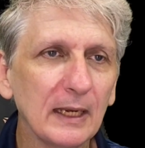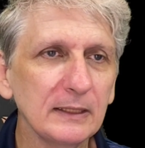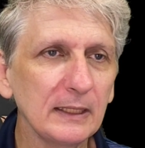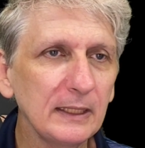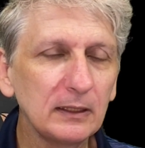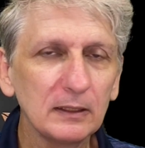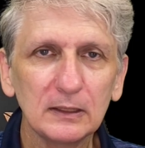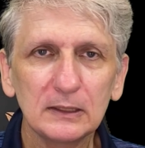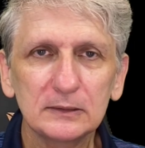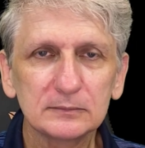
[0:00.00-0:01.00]
only in the
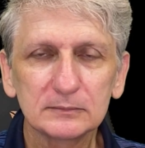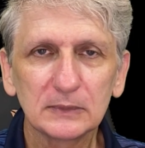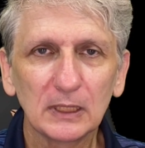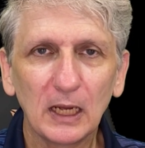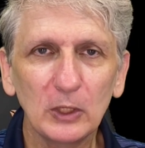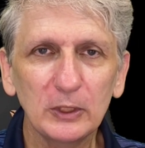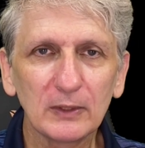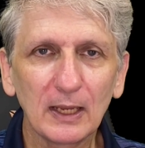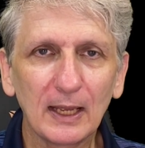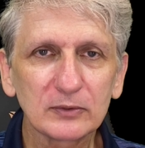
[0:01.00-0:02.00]
last couple of
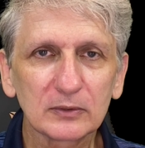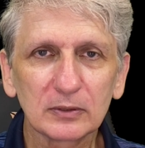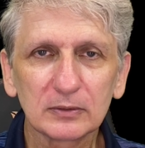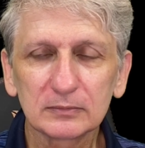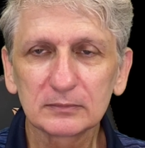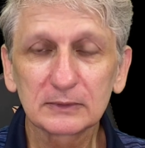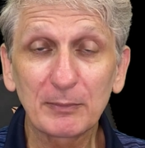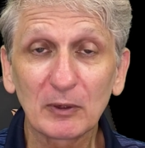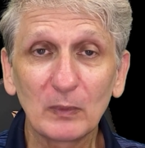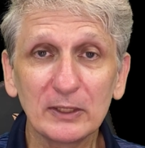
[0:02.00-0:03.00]
weeks,
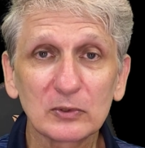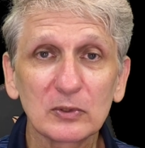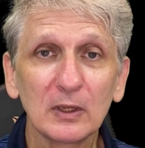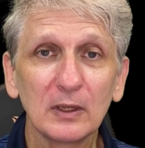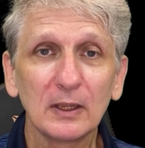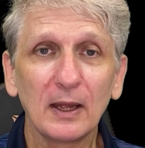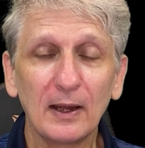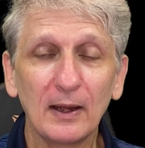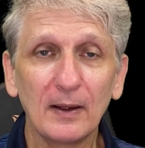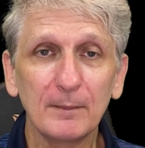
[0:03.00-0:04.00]
um, we've
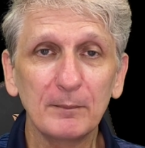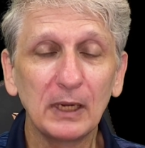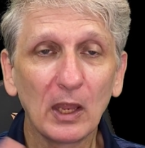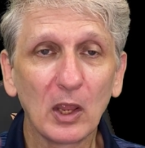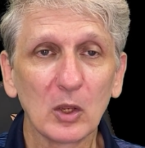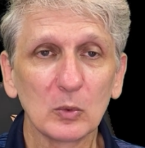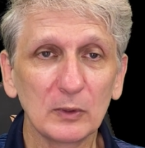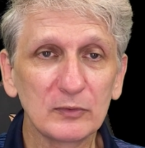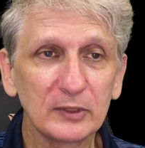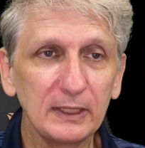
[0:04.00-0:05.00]
seen the loss of
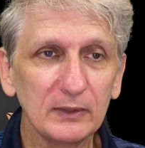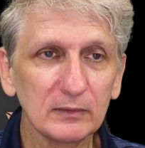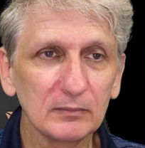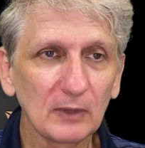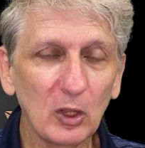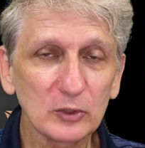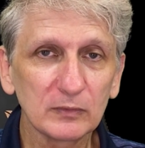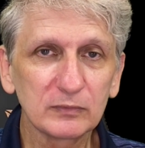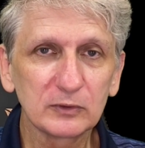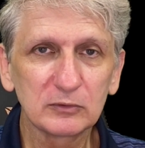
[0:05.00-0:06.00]
two of the major
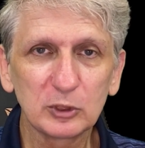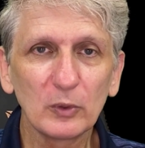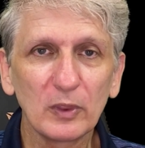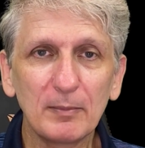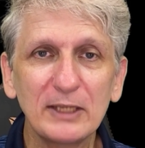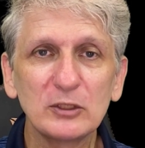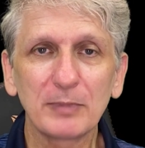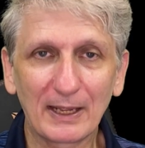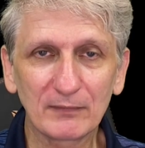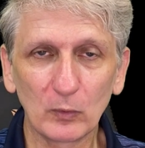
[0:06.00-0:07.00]
platforms
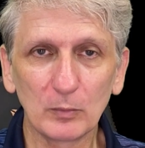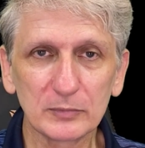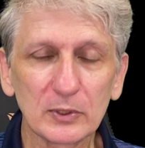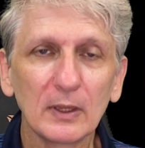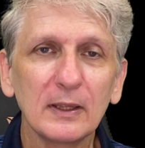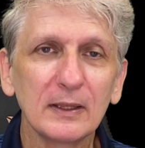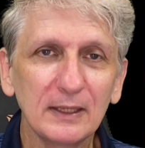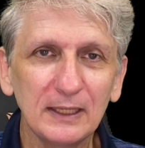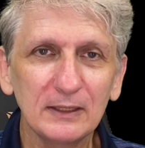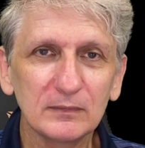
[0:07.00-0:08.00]
in virtual
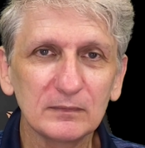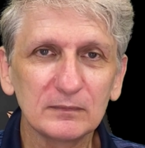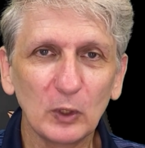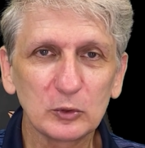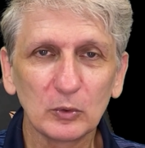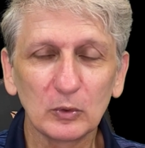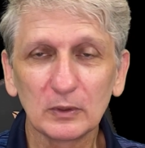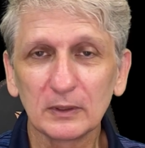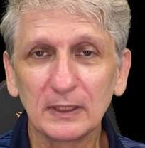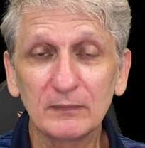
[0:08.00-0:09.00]
environments.
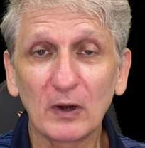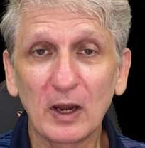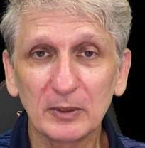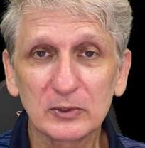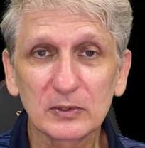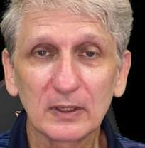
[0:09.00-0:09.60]
So